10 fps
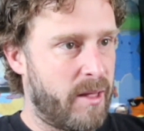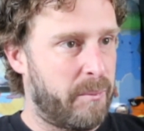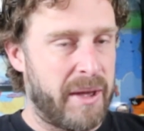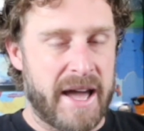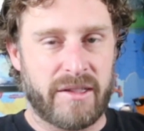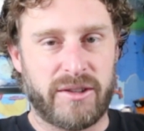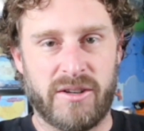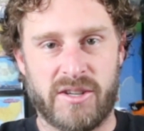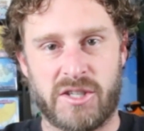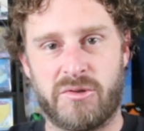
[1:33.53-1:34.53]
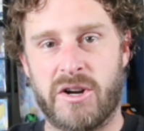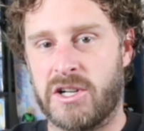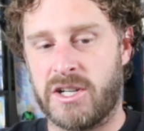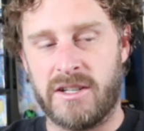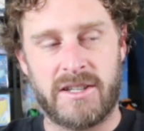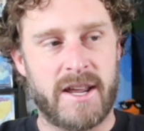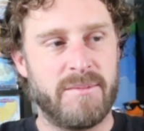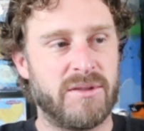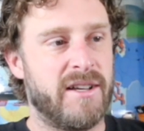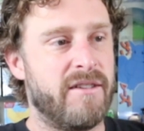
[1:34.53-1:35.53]
path to destruction
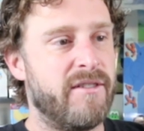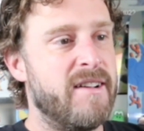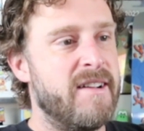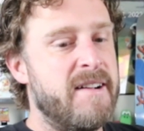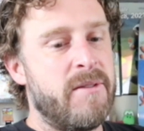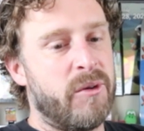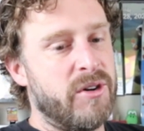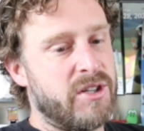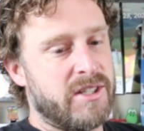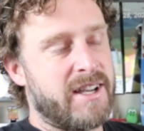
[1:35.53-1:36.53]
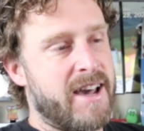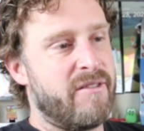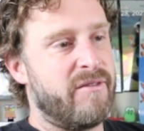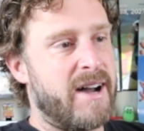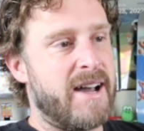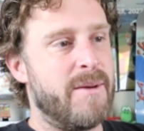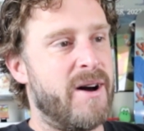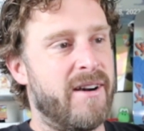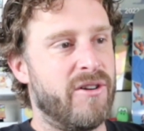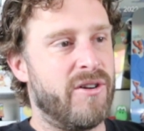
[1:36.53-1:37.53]
type stuff, or just kind of vibe.
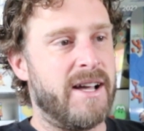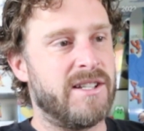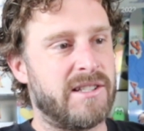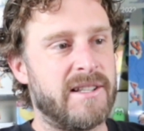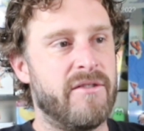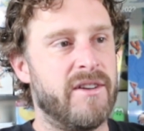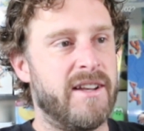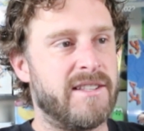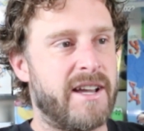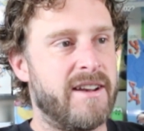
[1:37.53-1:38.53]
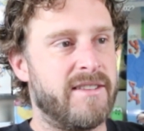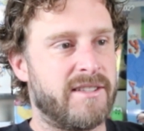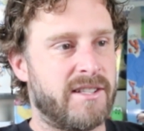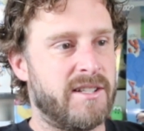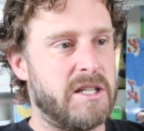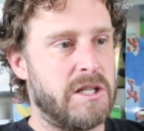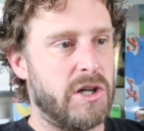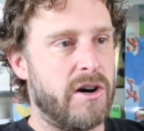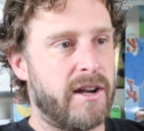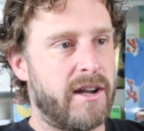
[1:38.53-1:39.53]
I don't know. I just love it. It's kind of this
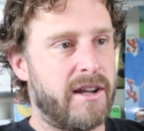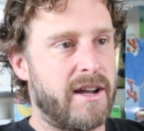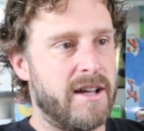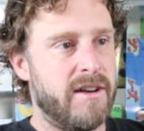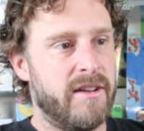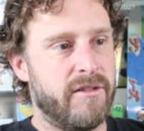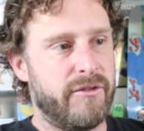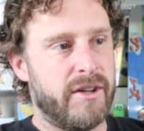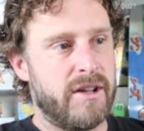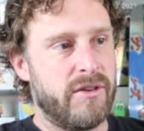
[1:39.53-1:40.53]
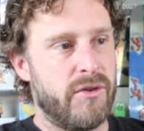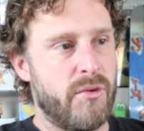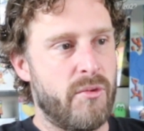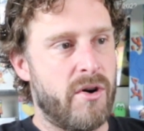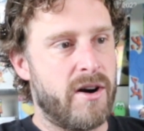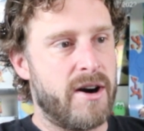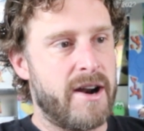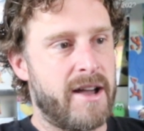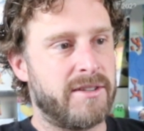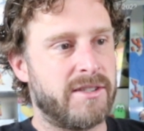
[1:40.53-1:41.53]
dark kind of
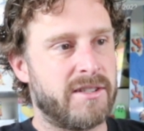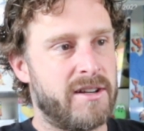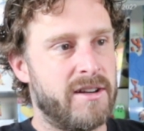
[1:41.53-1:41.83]
noir-esque